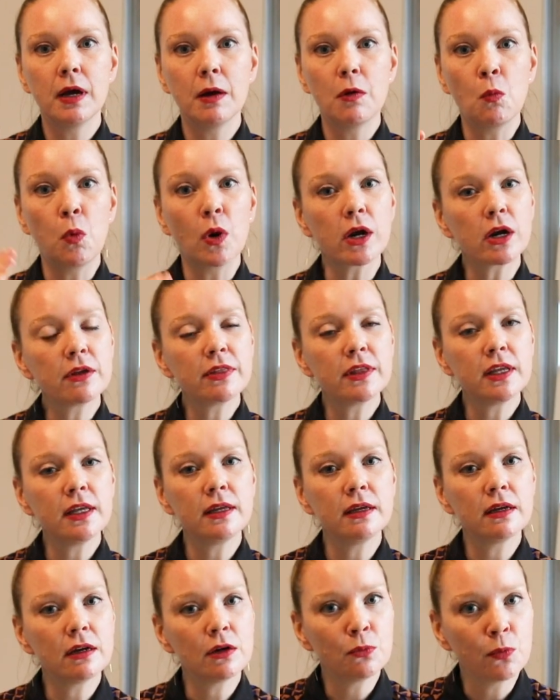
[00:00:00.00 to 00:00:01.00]
What are
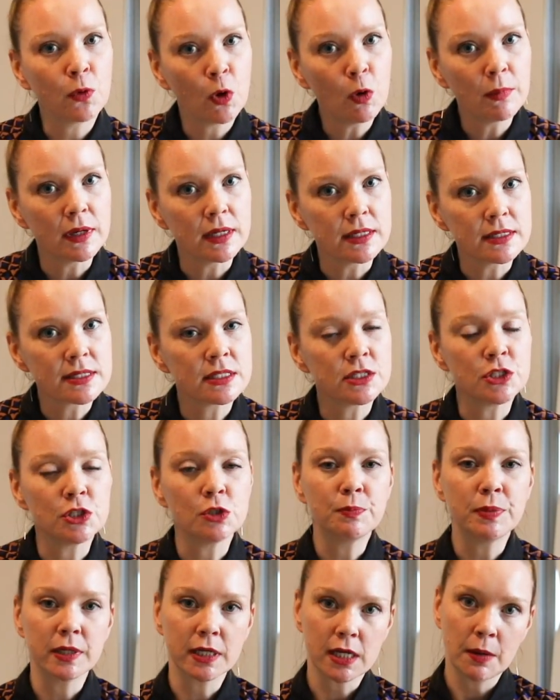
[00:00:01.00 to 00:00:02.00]
the aromas? Do you
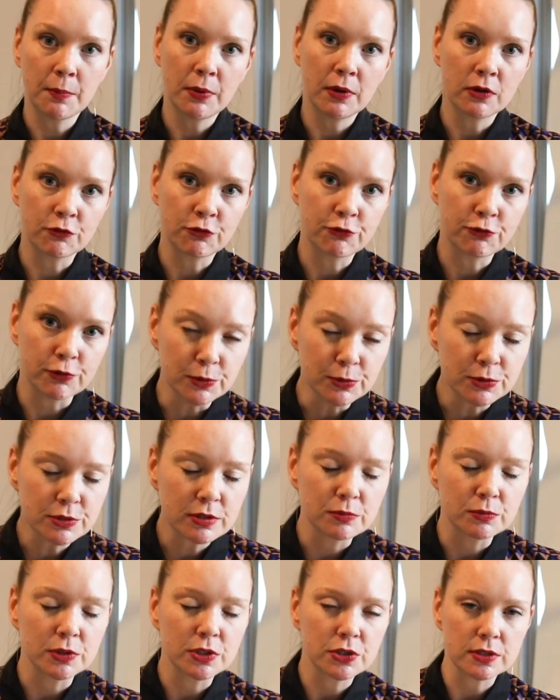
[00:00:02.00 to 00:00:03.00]
pick up on
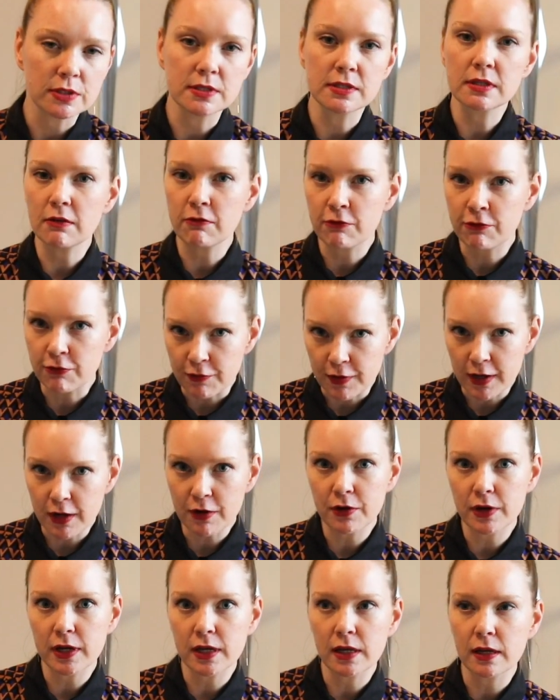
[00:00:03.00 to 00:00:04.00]
fruit, which is a
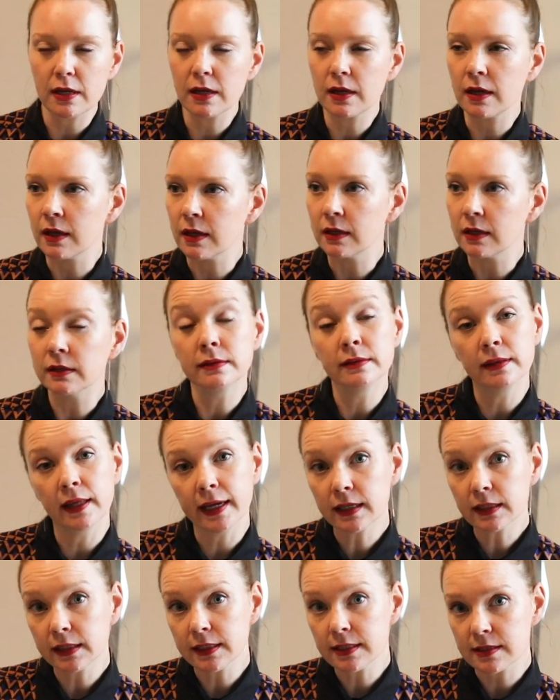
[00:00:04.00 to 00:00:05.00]
very
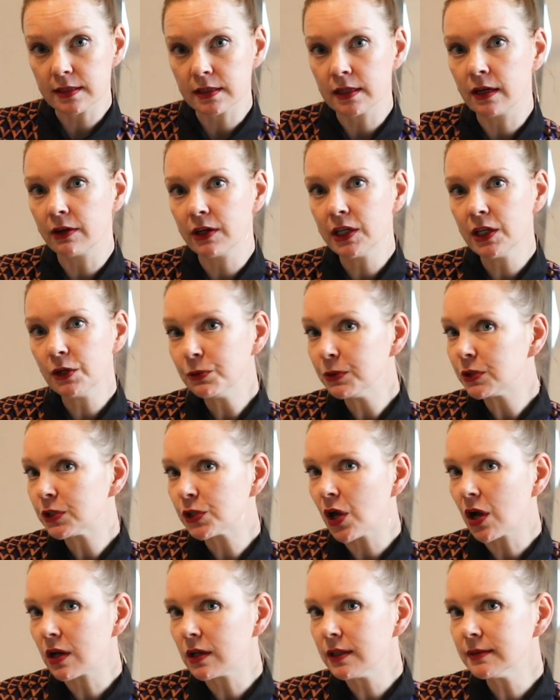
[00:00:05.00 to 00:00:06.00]
likely scenario with
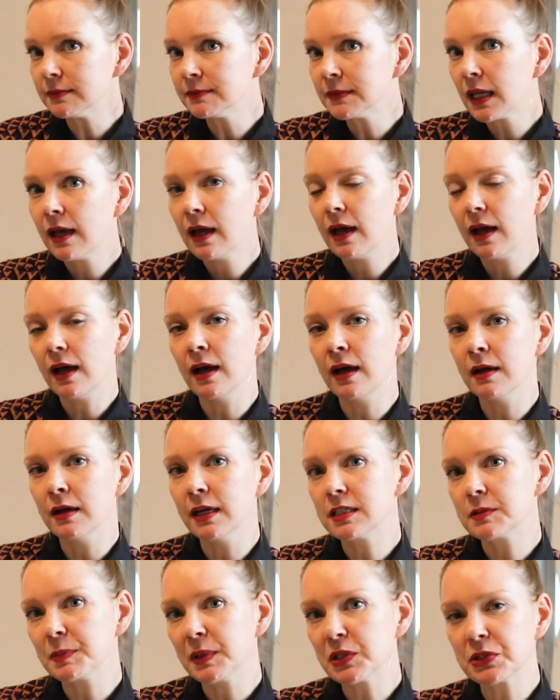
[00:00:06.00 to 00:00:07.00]
chocolate,
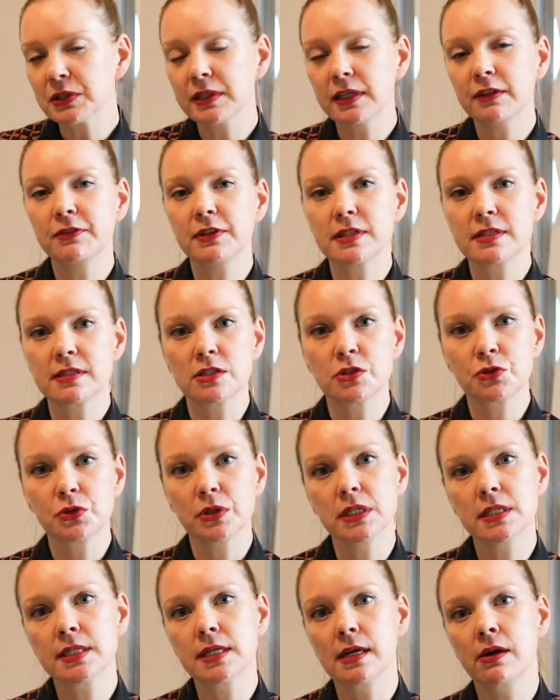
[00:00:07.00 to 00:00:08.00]
especially if it's a
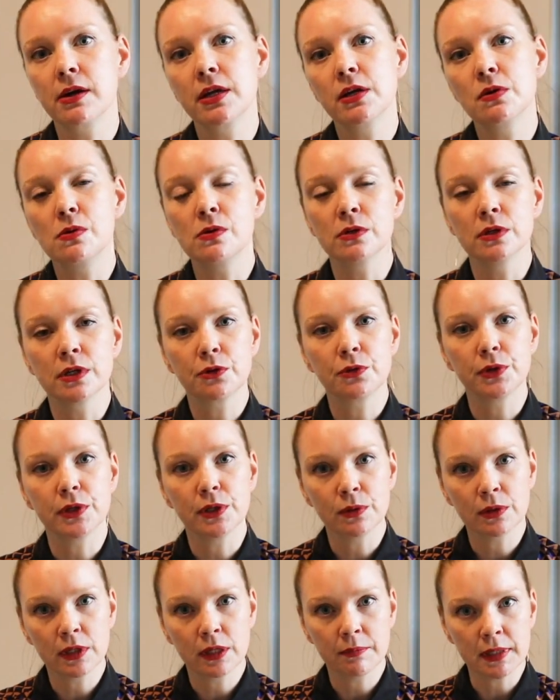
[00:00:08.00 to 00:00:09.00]
Trinitaria or a
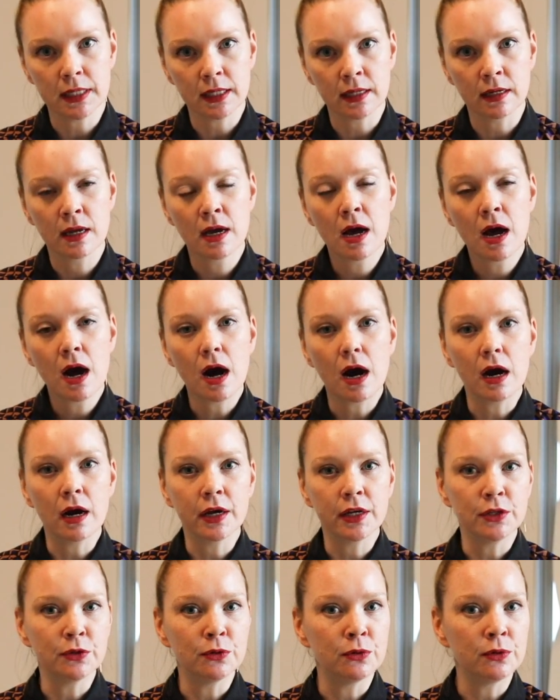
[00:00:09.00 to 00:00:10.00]
Criolla bean? Are
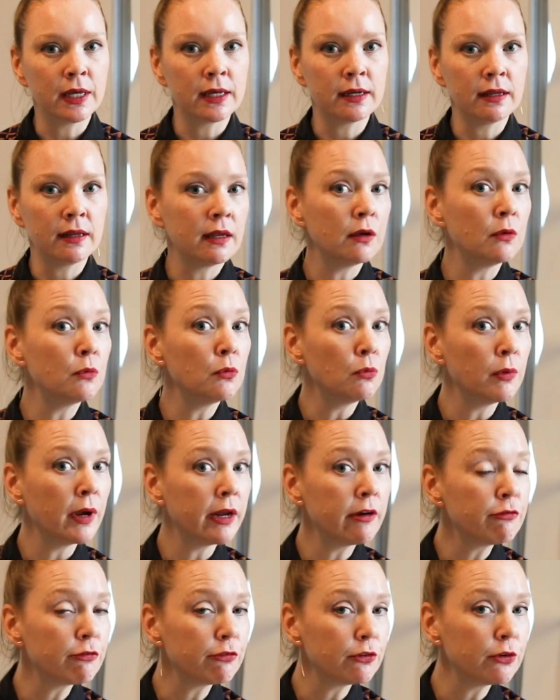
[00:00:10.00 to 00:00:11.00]
you getting
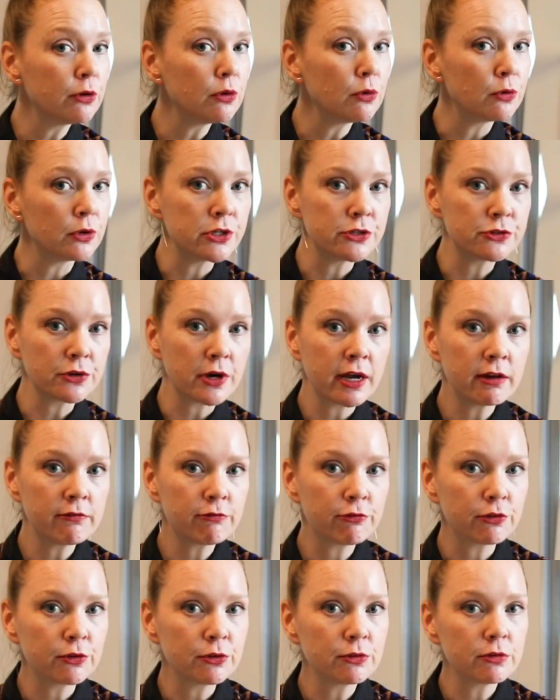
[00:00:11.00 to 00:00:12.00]
red fruit or dried
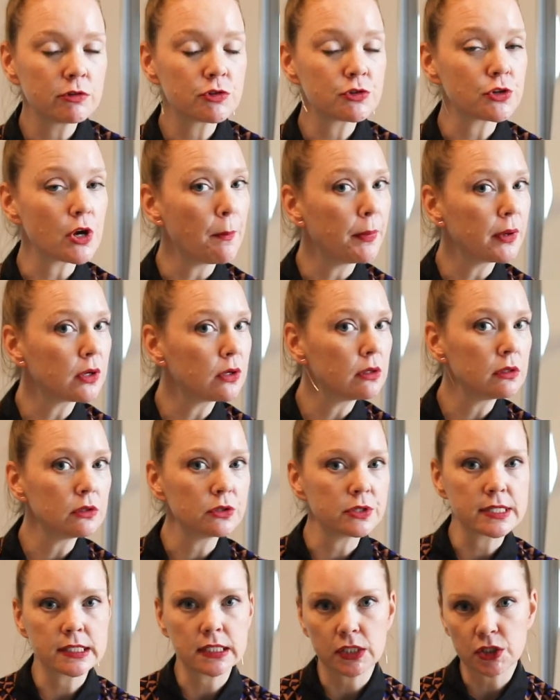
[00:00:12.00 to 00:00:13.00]
fruit, tropical
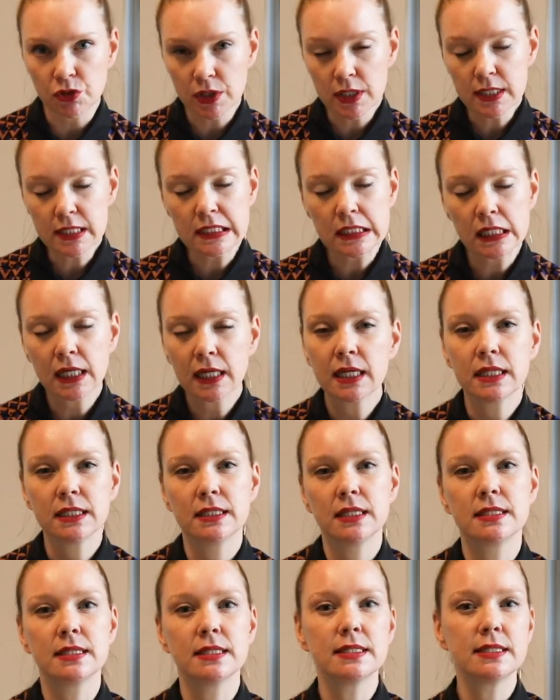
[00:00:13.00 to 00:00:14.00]
or citrus?
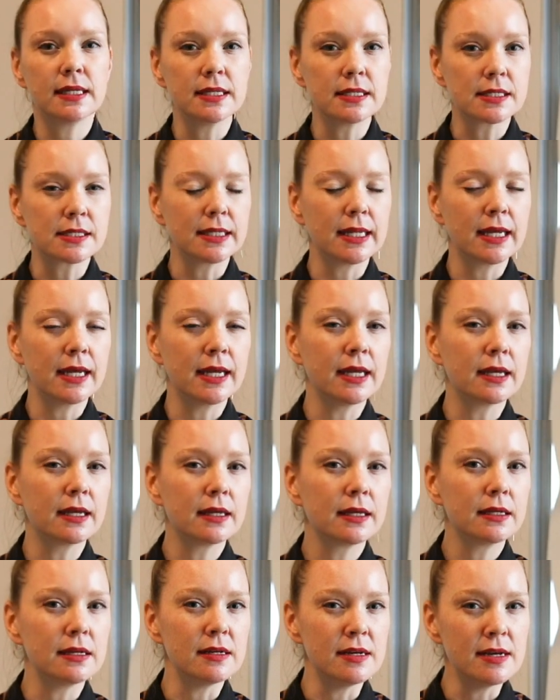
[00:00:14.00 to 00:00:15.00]
Does it taste like
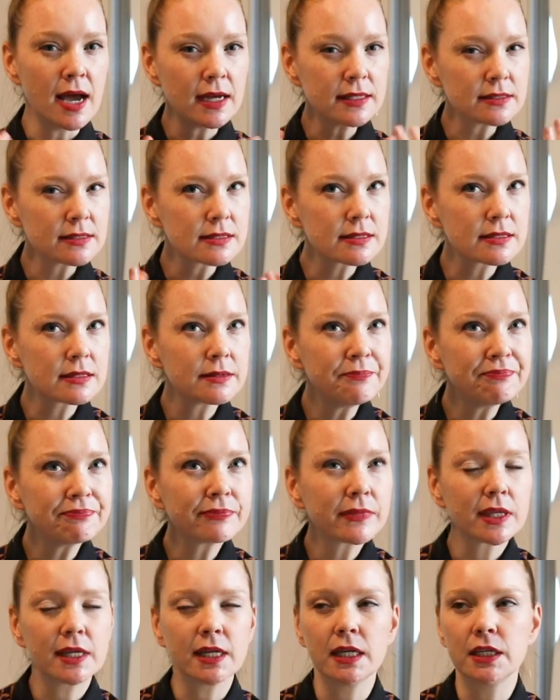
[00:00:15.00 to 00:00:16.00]
nuts?
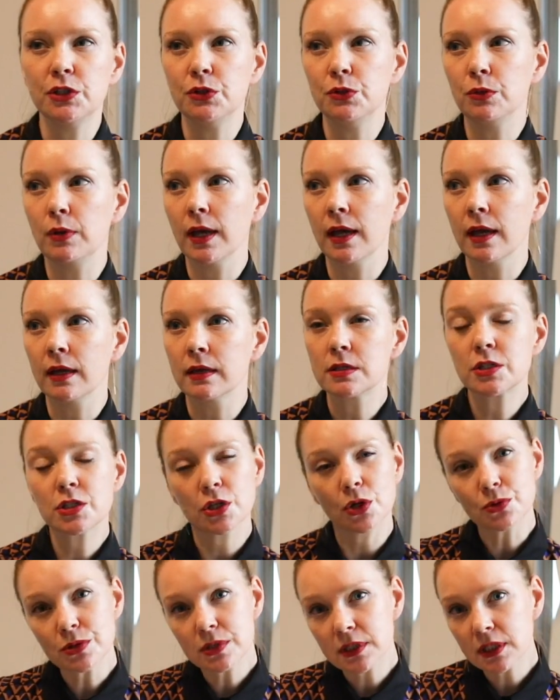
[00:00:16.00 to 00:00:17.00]
Can you get
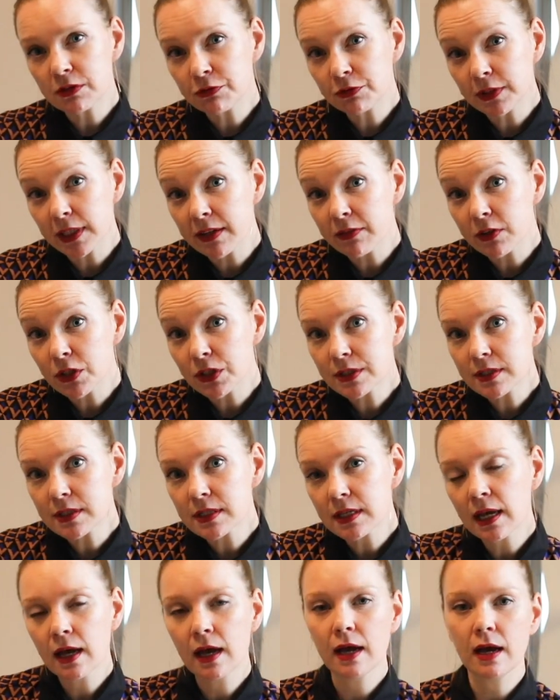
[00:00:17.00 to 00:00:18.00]
toasted
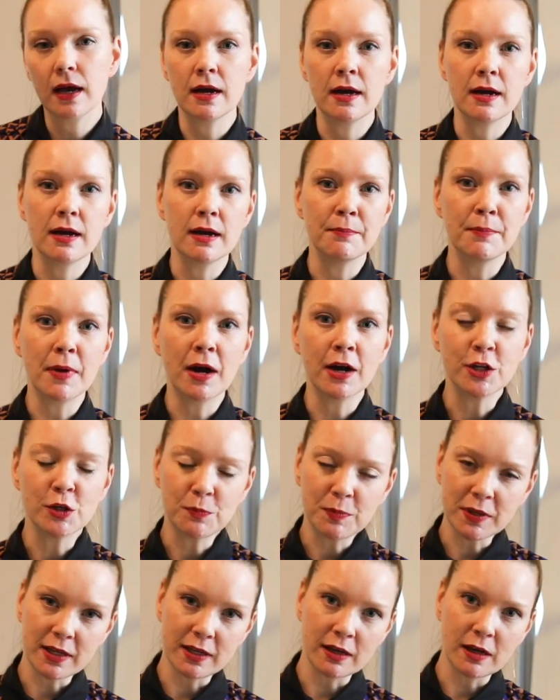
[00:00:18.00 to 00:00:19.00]
flavors? Are you
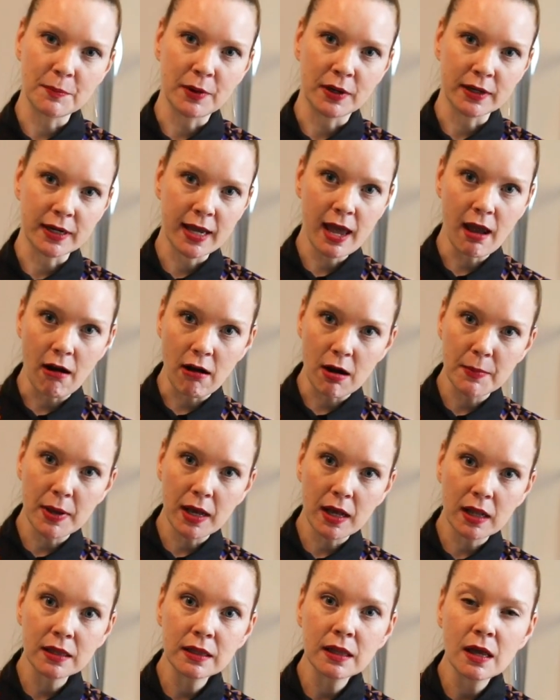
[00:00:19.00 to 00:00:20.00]
picking up on
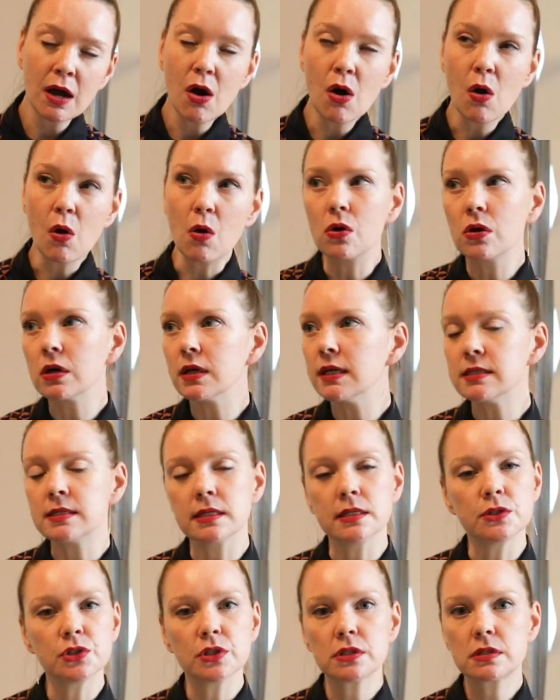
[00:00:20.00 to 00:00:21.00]
caramel? Or is
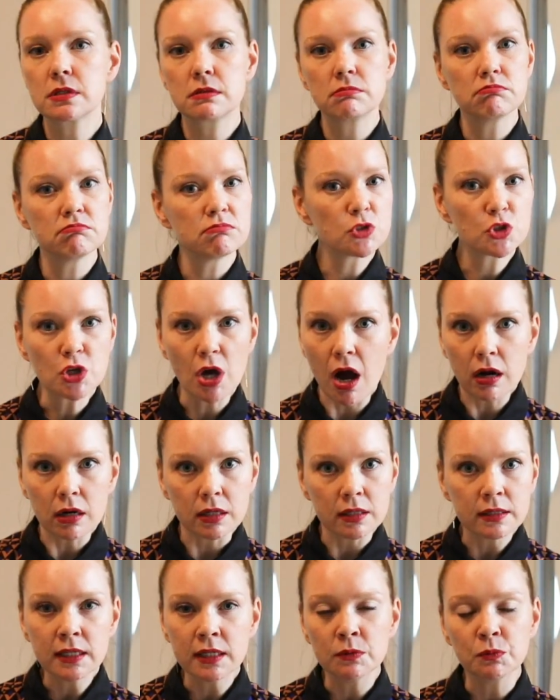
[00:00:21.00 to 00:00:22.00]
it just
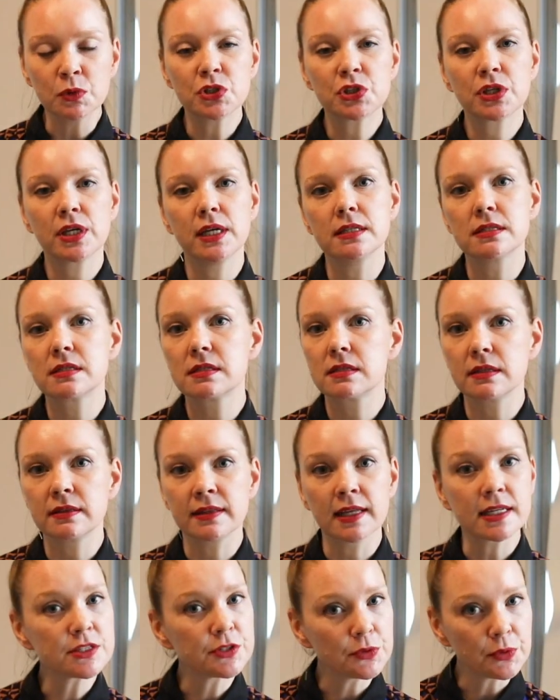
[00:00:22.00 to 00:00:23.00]
chocolate, in which case
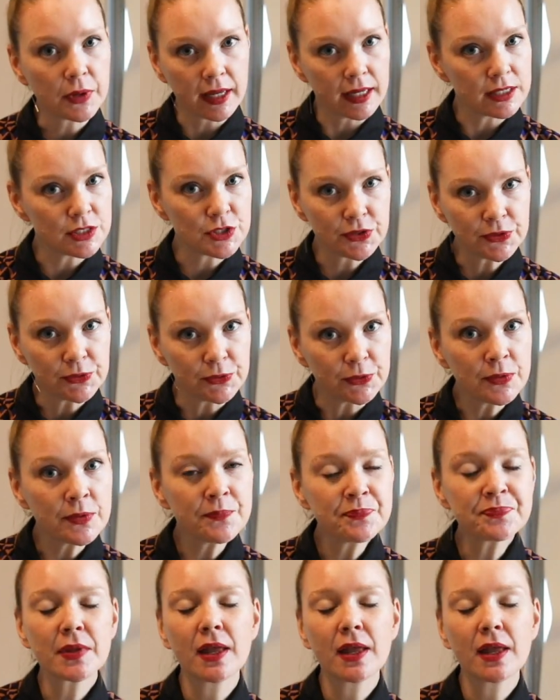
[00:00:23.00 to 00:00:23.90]
that's okay too.